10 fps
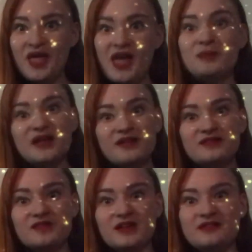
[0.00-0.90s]
And because
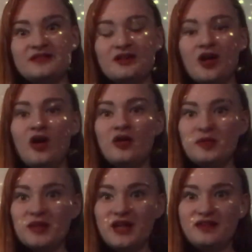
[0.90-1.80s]
of this, all the
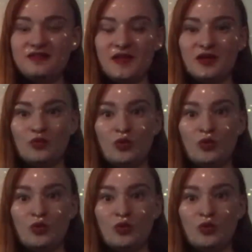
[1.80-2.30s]
planets that